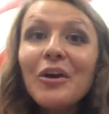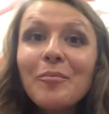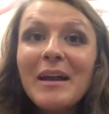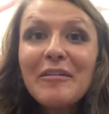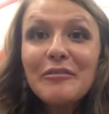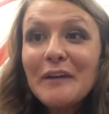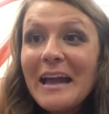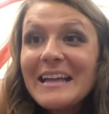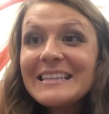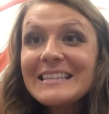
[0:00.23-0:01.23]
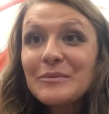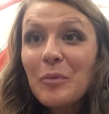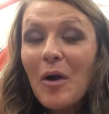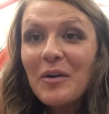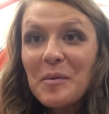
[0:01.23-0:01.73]
my friends.
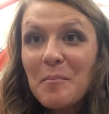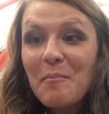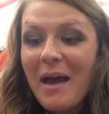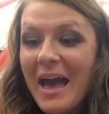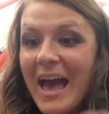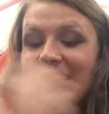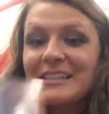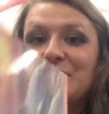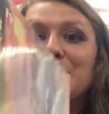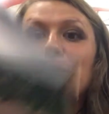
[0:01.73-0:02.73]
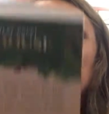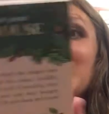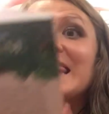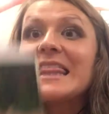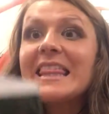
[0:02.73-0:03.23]
Welcome back to
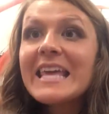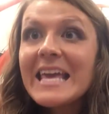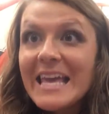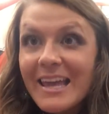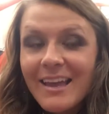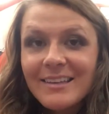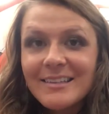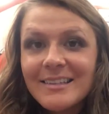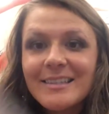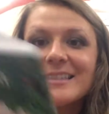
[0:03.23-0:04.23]
this